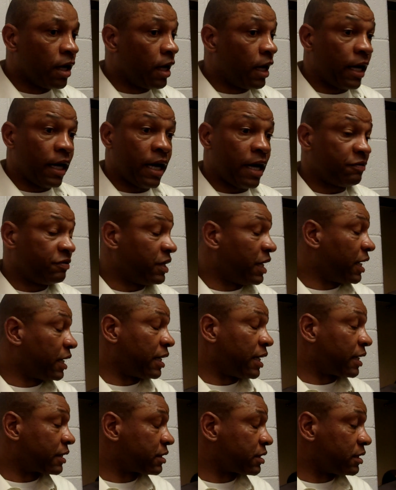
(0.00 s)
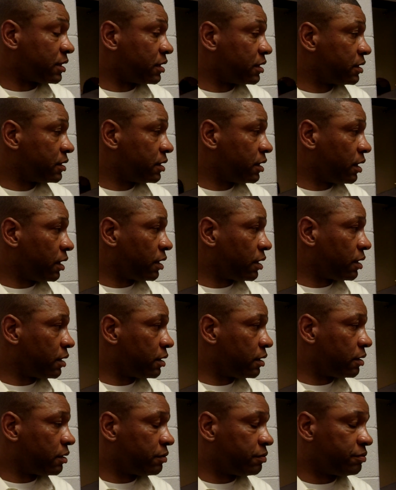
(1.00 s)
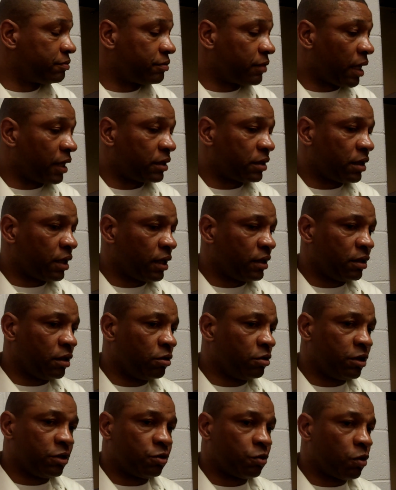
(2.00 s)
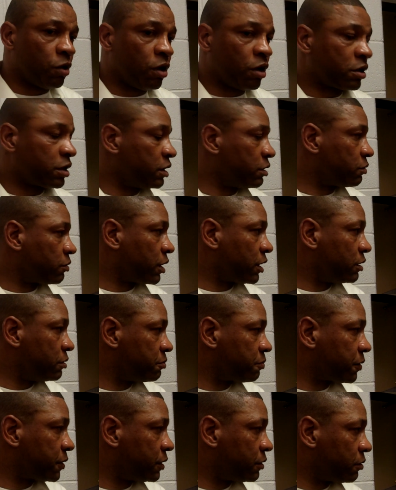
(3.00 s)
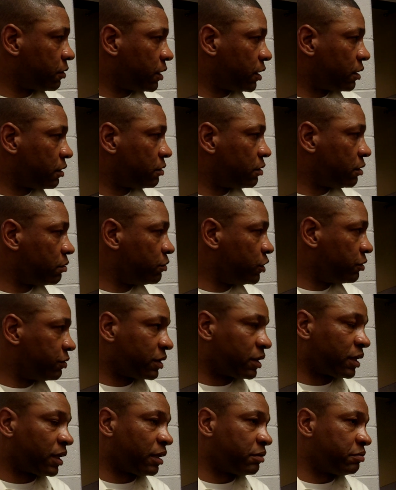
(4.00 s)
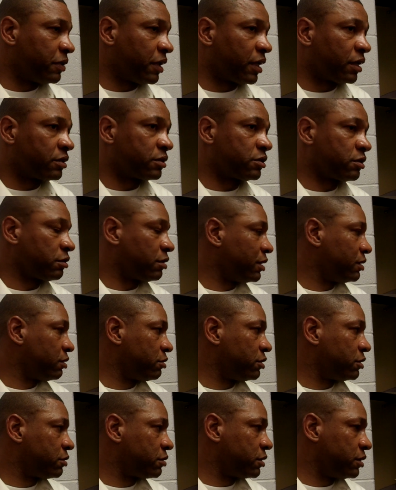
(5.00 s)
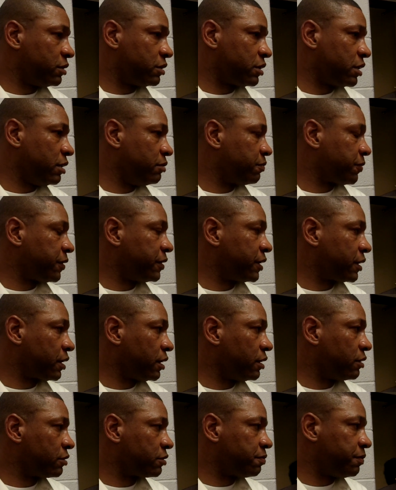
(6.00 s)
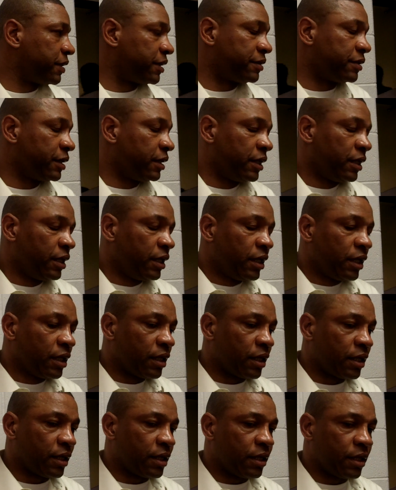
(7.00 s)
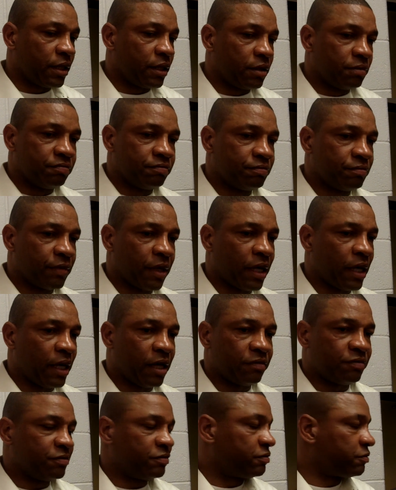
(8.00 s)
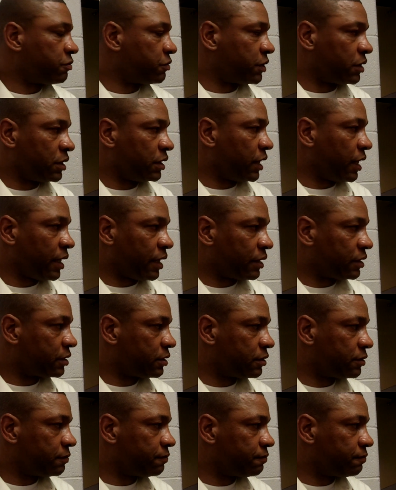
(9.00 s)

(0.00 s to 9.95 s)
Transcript: I have not, actually. I know he's walking and running pretty well. I'm moving a lot better, so I know he's getting pretty close, but I haven't really asked.